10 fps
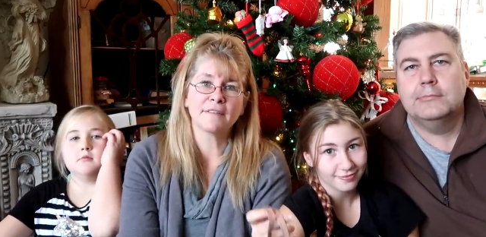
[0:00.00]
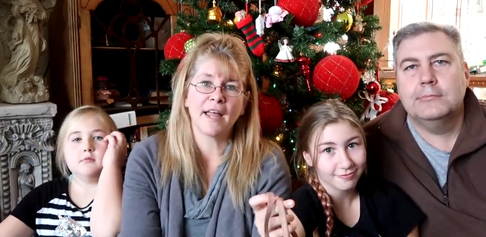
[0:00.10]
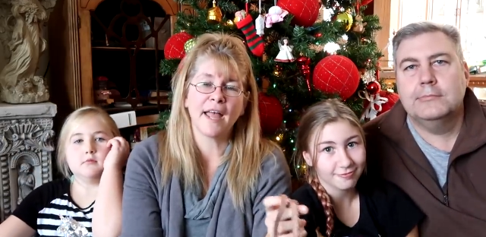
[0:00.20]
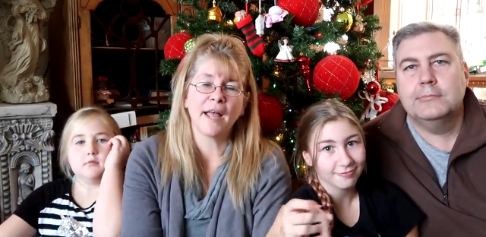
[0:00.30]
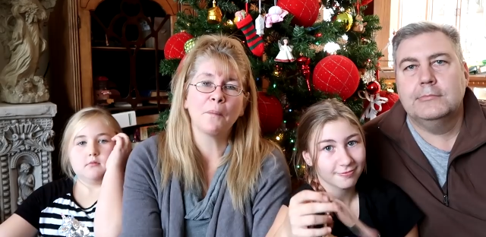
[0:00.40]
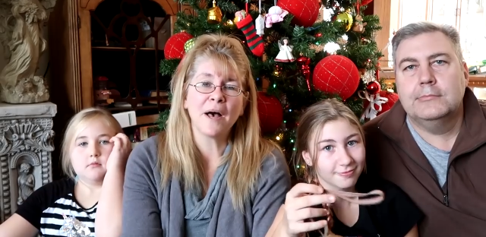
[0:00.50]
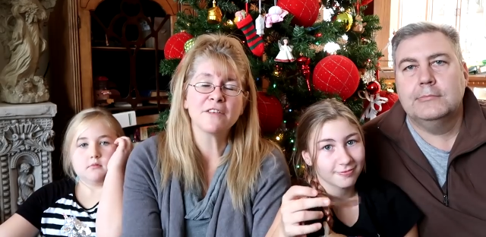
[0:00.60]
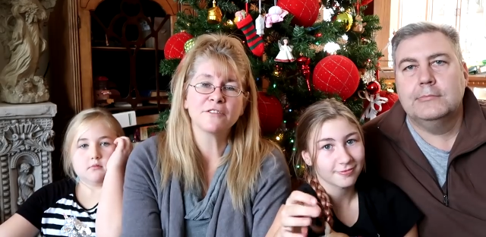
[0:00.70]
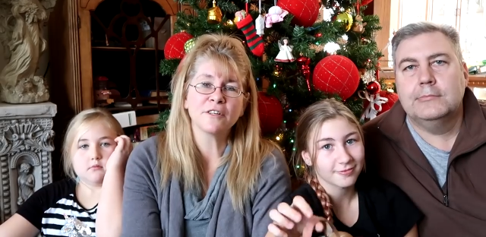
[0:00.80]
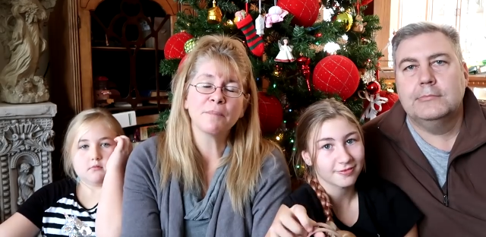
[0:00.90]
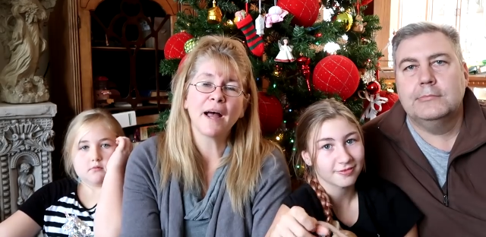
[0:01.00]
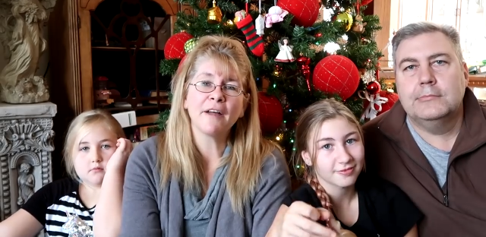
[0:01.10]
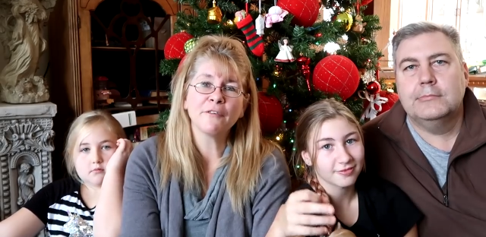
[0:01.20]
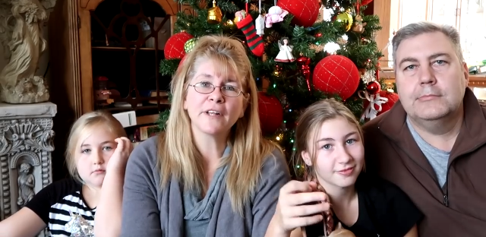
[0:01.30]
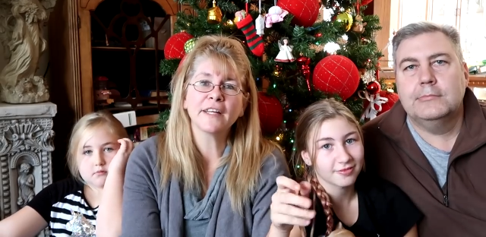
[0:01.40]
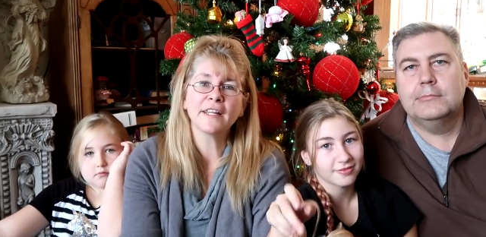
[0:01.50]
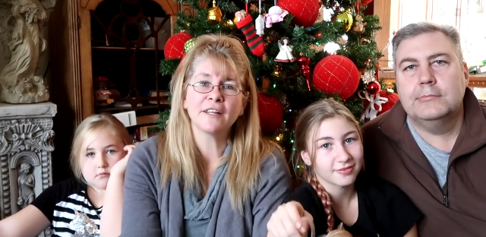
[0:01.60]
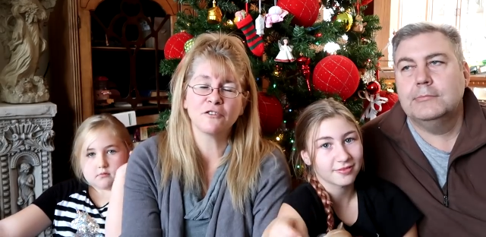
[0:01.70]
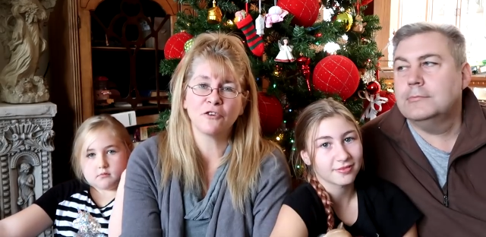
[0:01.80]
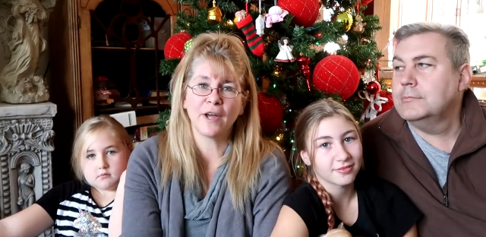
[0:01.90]
Speaker 1: stay Western, but I really
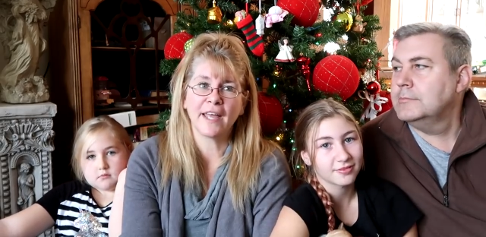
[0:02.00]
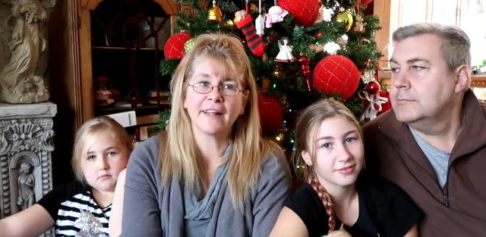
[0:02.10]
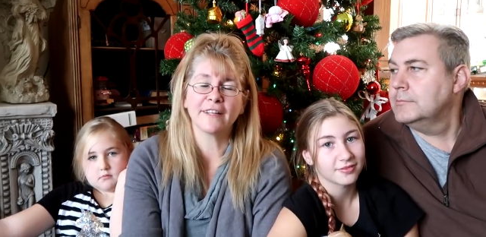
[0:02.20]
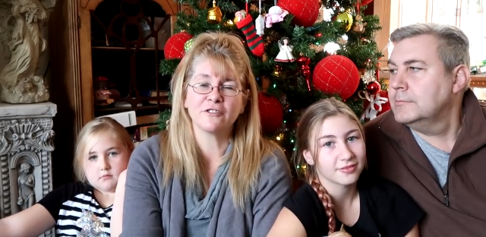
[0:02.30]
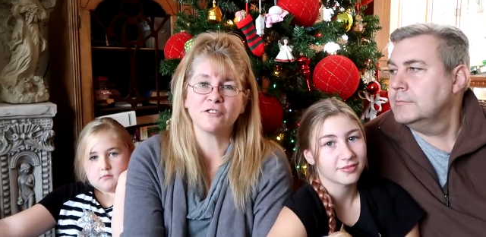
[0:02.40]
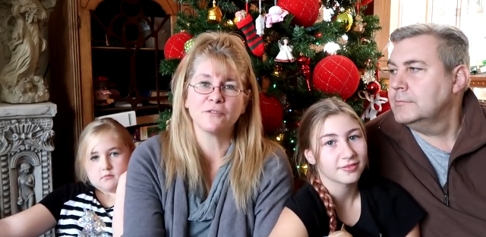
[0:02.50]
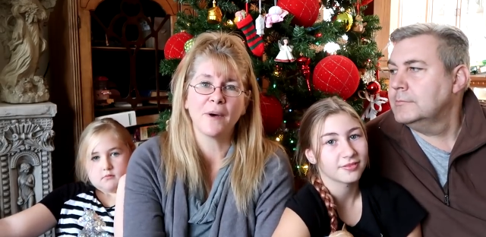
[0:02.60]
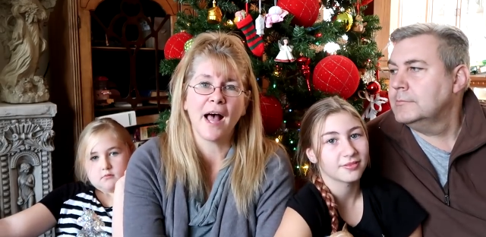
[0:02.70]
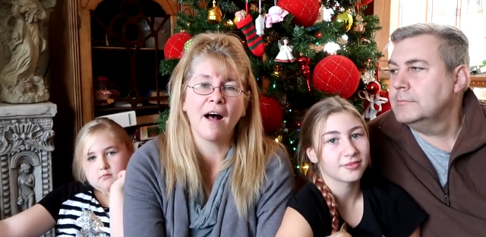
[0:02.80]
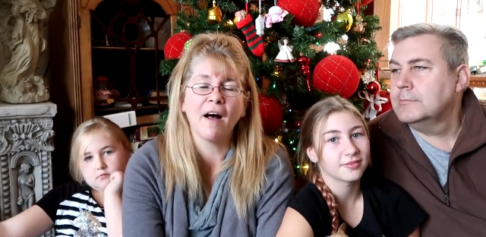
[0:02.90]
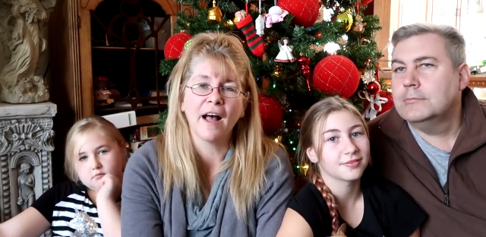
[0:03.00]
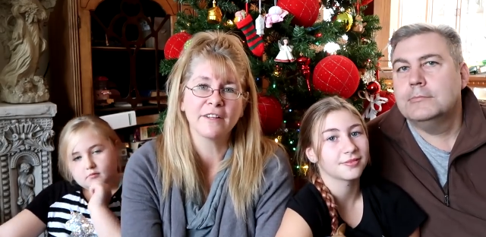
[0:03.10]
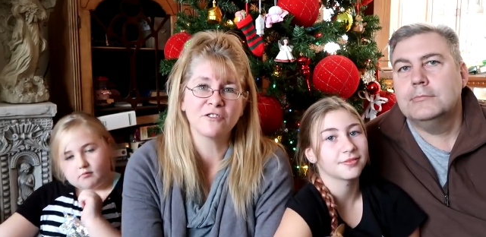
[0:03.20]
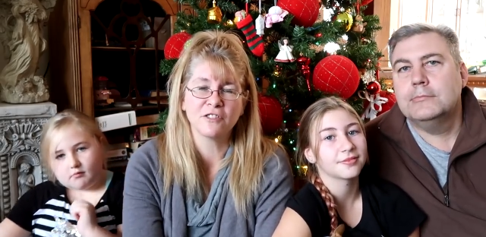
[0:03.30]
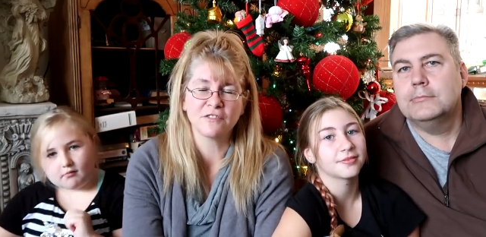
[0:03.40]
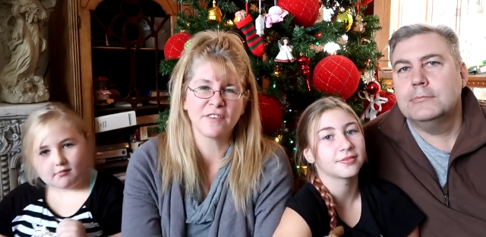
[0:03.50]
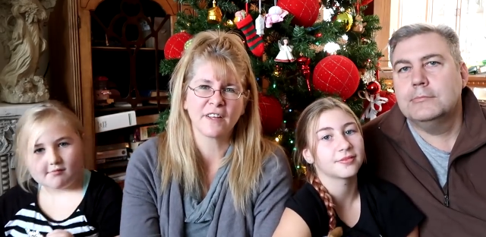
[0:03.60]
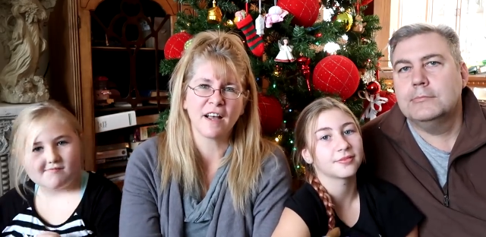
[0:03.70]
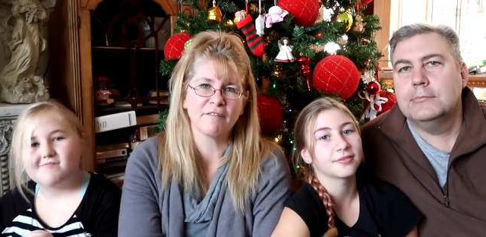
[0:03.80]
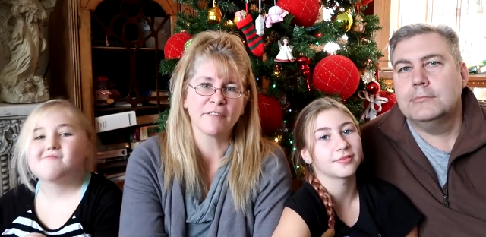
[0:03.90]
did enjoy English as well. It's just for
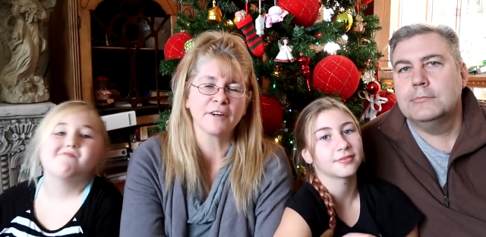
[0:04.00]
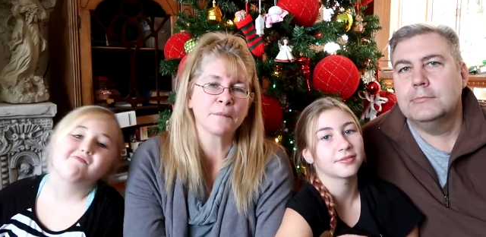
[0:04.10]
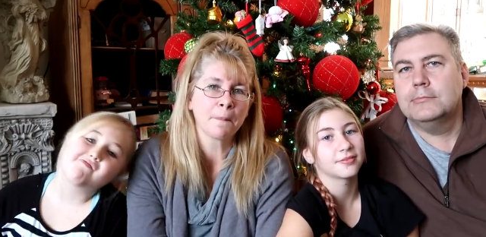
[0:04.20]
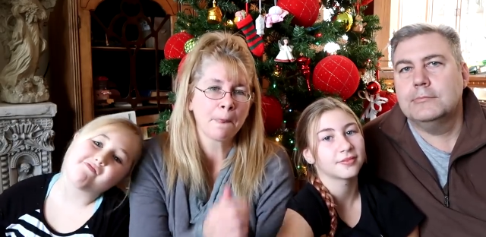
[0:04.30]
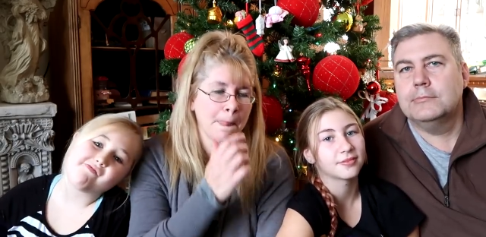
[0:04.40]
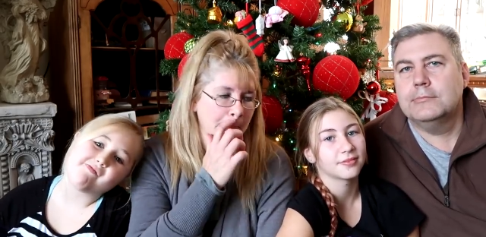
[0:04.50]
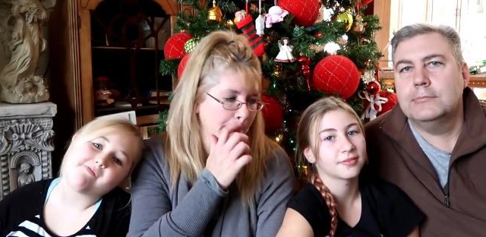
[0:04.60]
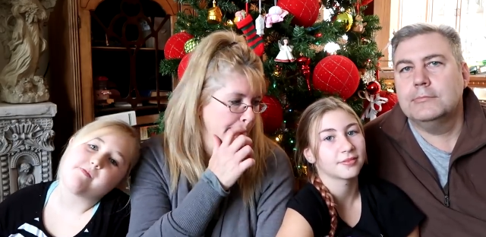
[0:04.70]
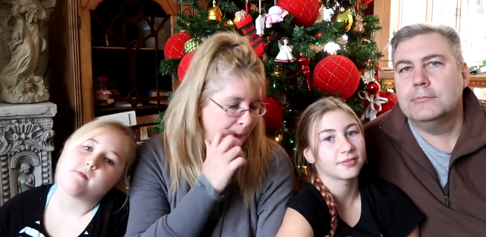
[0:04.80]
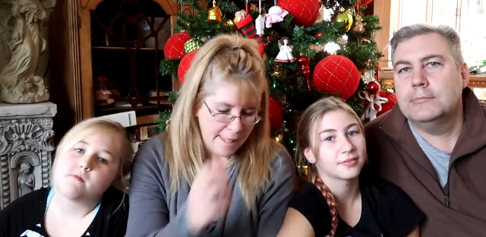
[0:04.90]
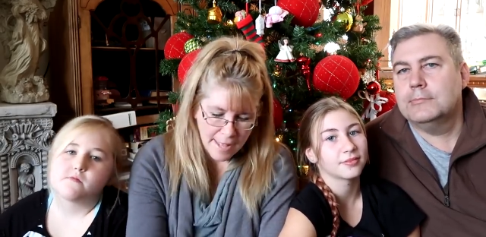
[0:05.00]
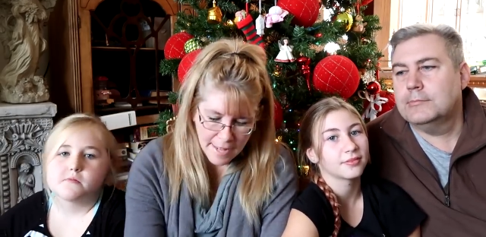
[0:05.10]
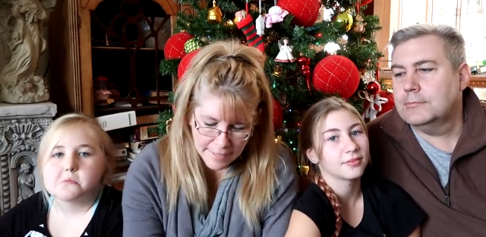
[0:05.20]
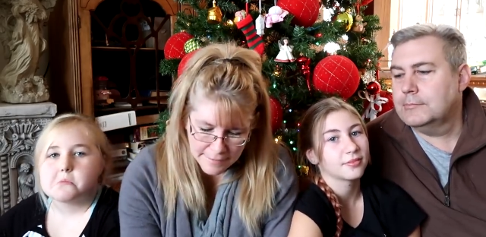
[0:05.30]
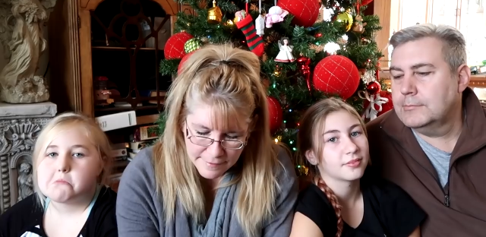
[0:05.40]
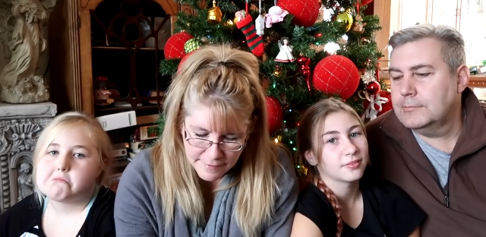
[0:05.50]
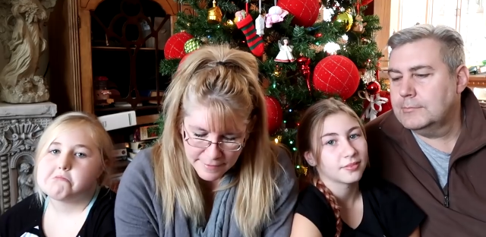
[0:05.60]
the comfort. And